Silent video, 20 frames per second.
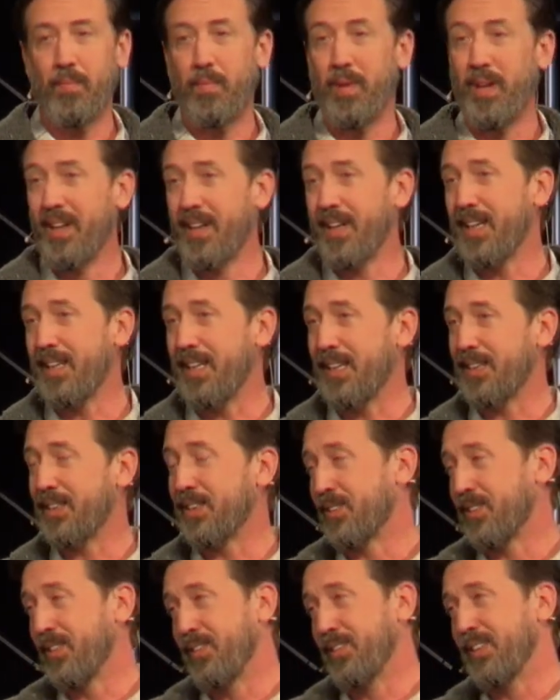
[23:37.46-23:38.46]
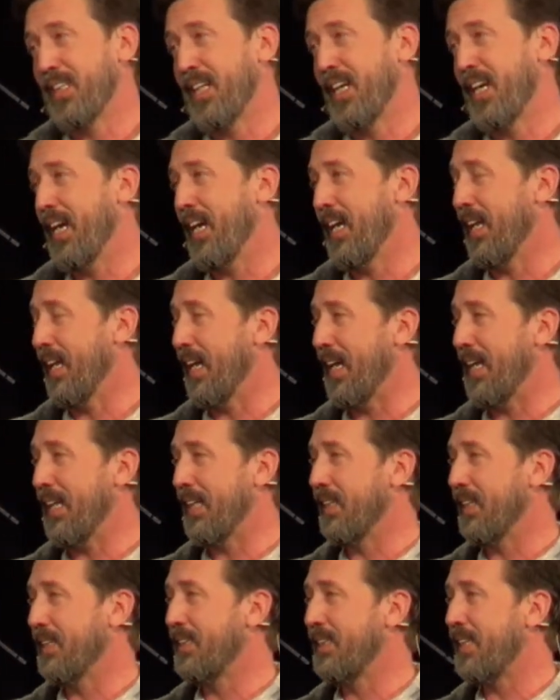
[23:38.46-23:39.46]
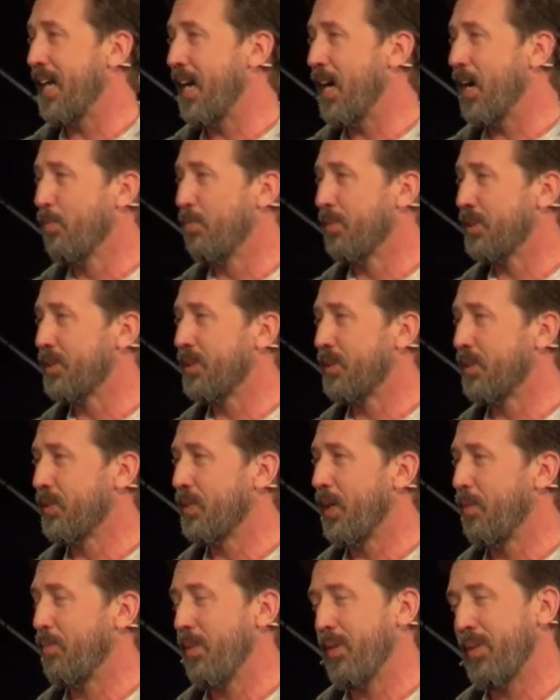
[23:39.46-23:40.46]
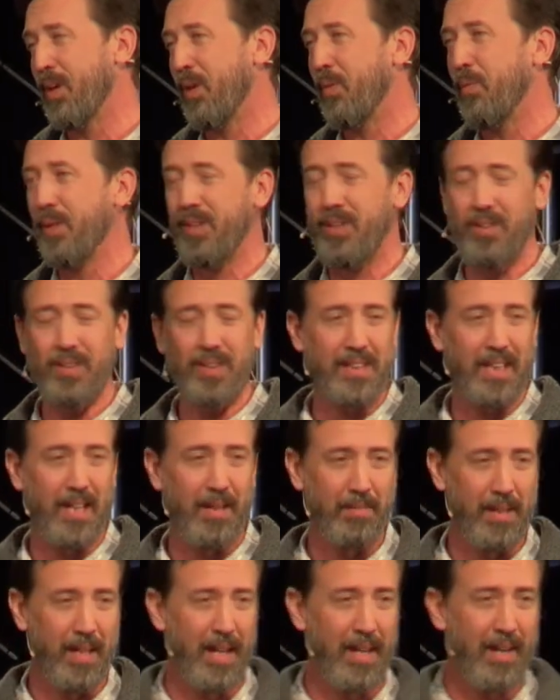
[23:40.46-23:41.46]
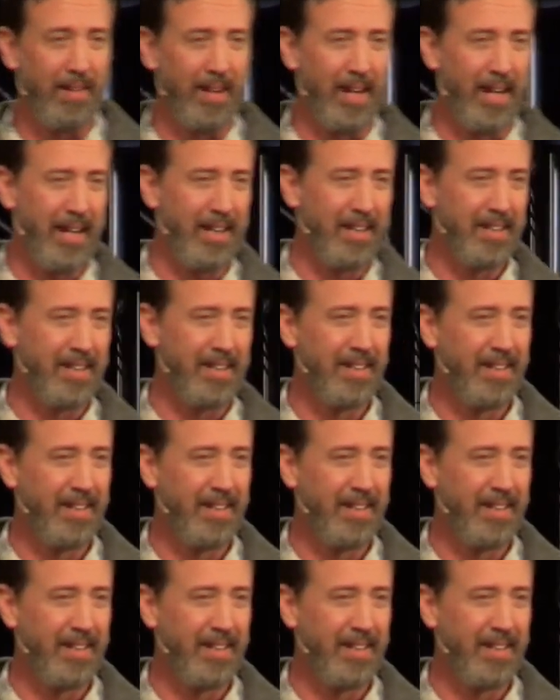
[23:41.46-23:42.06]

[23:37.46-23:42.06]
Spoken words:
We look at that story and say, hey, that's a terrible story, but don't we do the same thing, right?